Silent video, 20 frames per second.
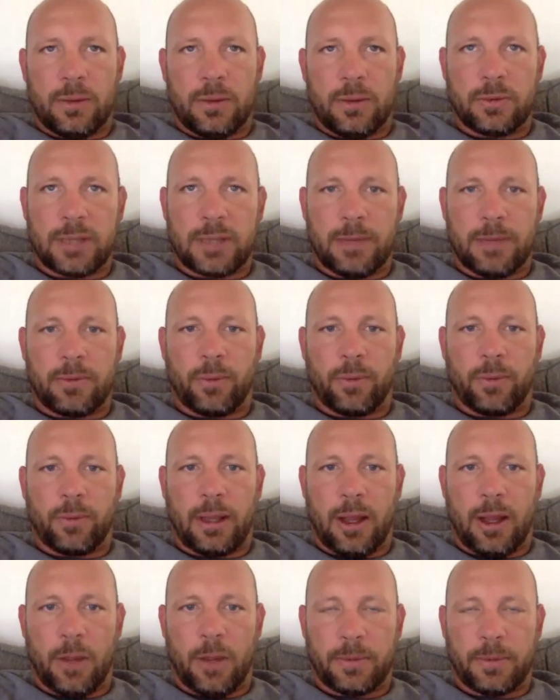was able to
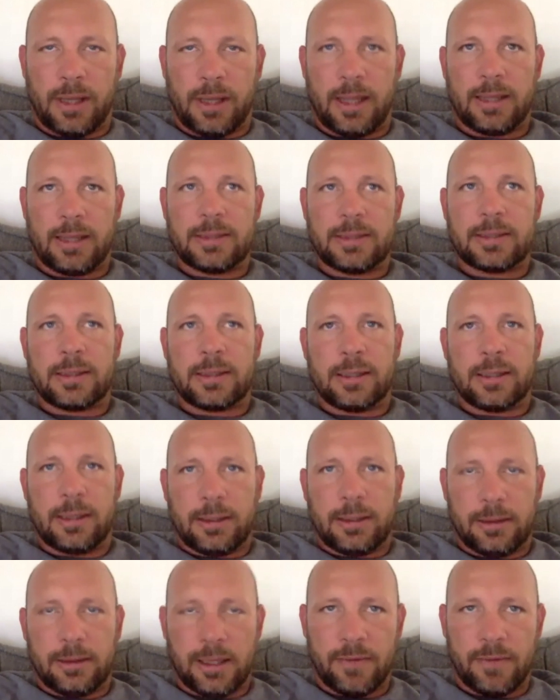really help kids
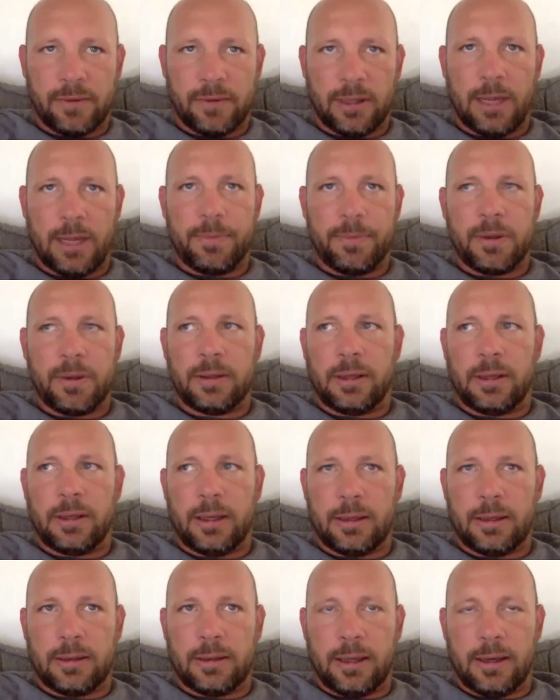level up
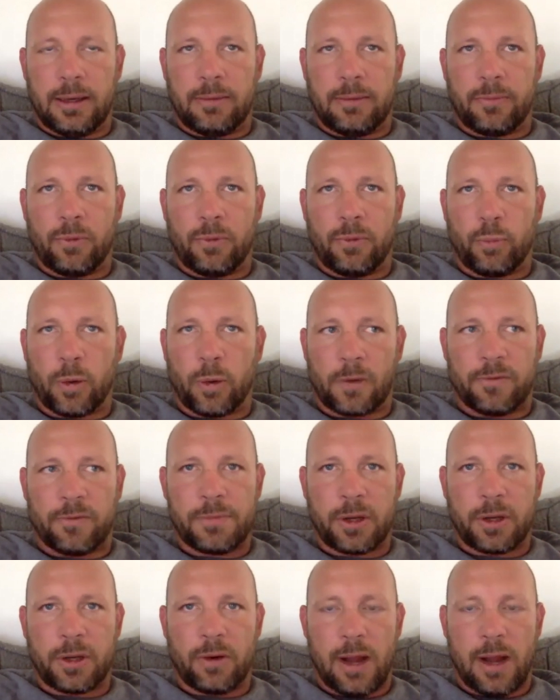and work
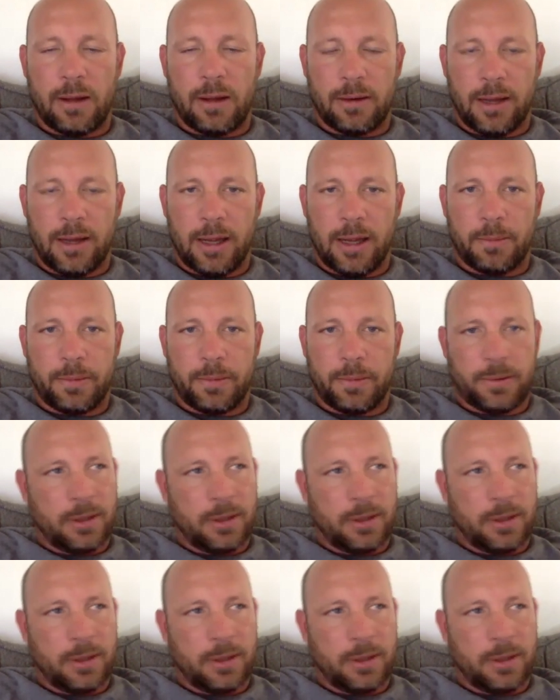from the ground up,